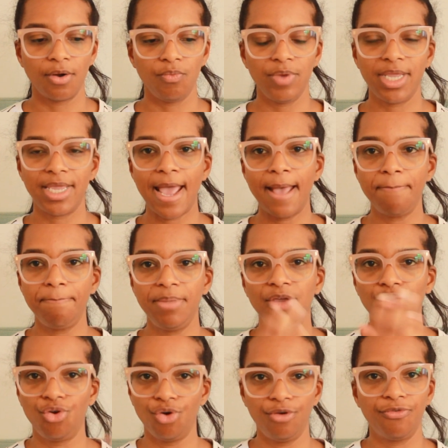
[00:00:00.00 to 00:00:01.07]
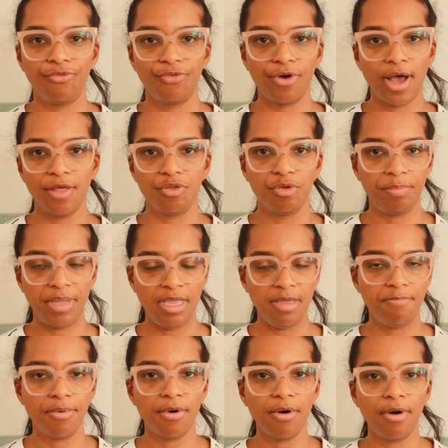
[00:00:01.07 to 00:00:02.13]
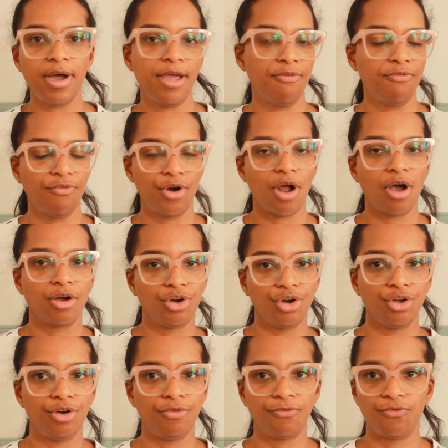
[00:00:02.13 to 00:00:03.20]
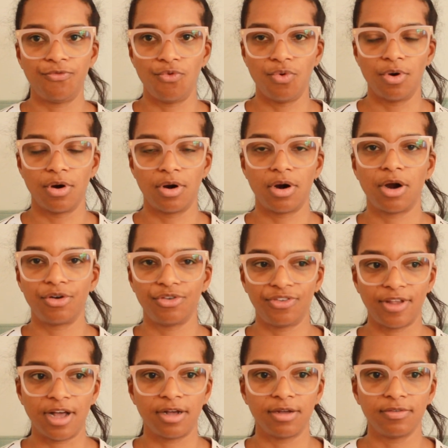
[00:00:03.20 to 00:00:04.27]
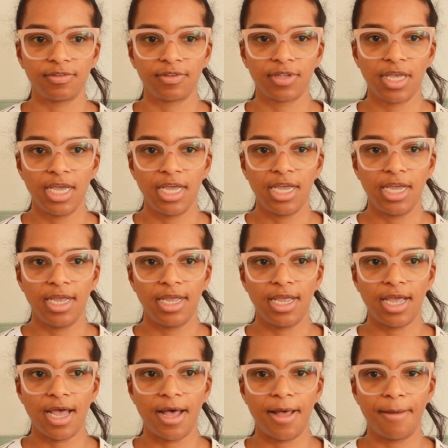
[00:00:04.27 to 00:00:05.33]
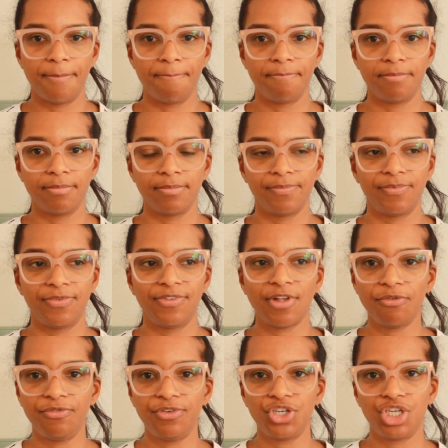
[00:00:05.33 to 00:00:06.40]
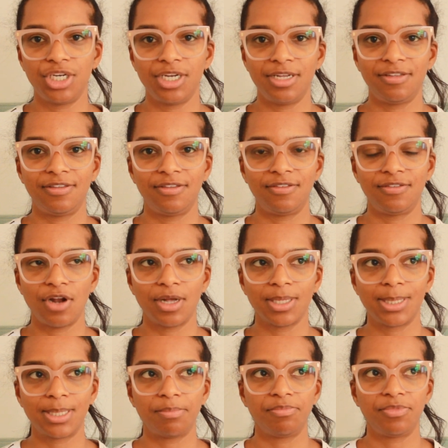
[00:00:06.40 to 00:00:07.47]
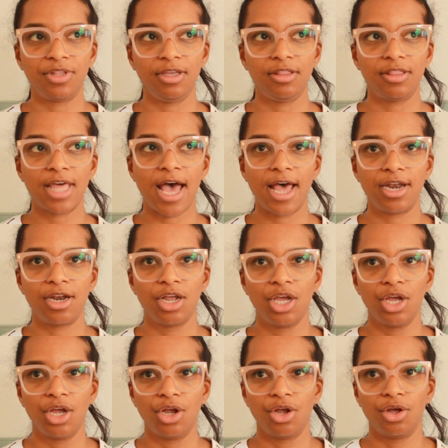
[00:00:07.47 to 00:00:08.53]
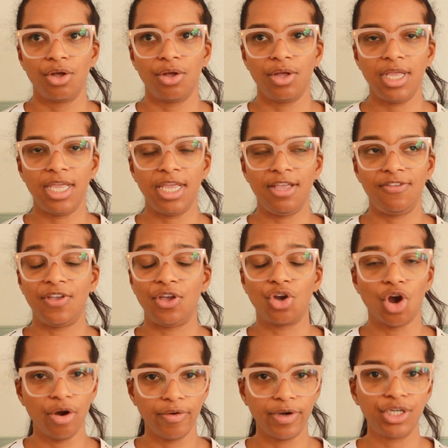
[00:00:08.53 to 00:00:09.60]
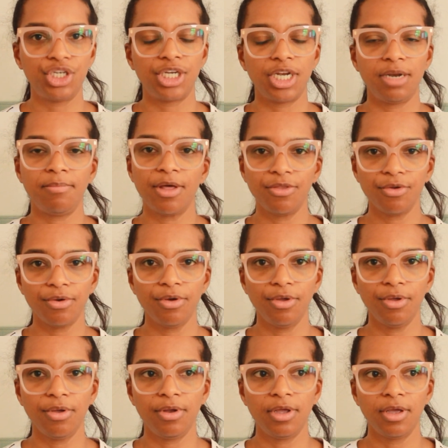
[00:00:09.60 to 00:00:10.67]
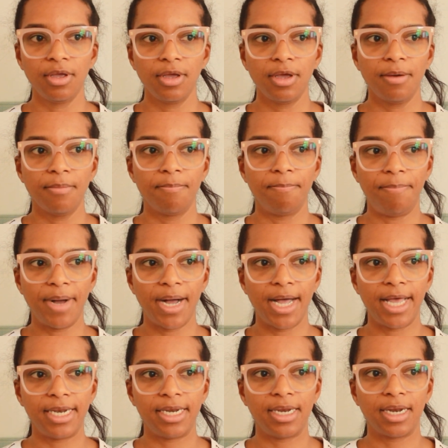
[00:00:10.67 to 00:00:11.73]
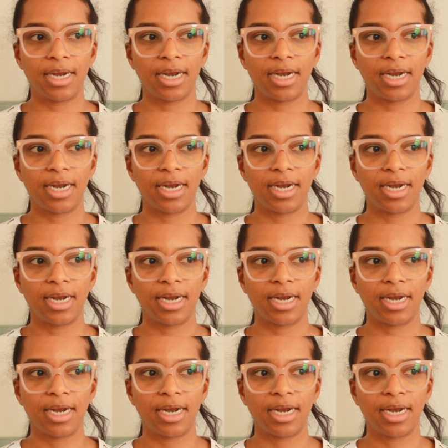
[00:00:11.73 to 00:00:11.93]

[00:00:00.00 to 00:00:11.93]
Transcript: be good for other people if we're not good for ourselves. Selfishness is not something that is encouraged in motherhood, but